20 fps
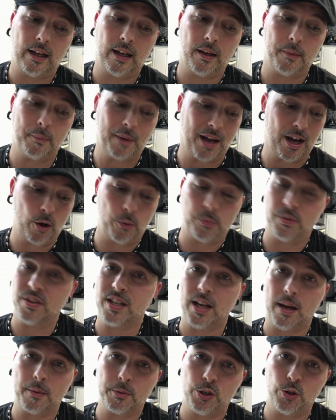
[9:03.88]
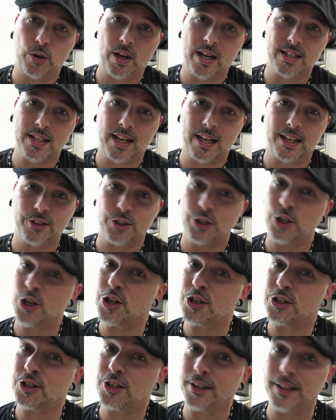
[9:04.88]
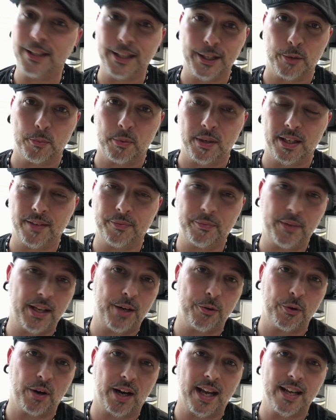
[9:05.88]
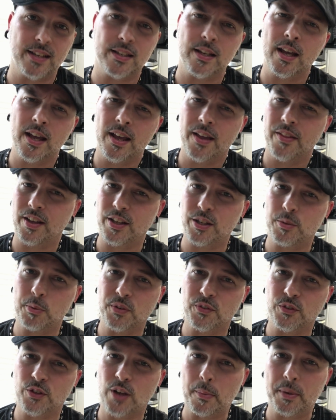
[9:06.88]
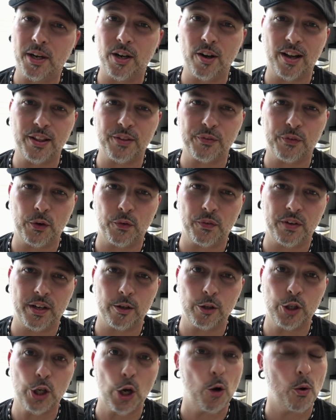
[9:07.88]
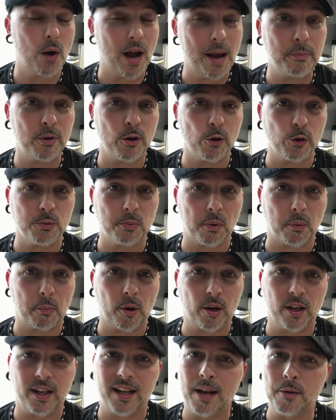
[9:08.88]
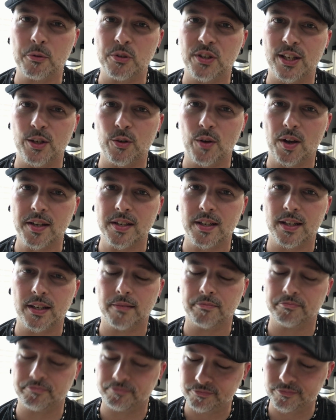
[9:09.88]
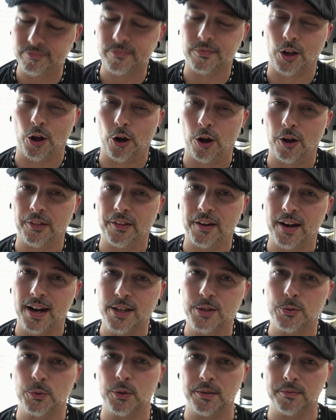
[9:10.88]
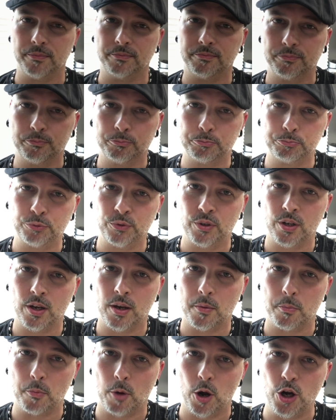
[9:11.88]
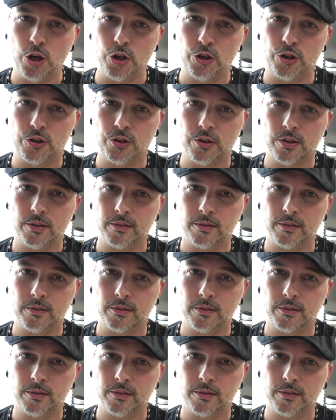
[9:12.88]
Um, I hope this helped you guys out just a little bit. Anyway, guys, thanks so much for stopping here at the Photo Video Show. I'm your host, Mark Puckett, and I will see you guys again on the next one. Peace.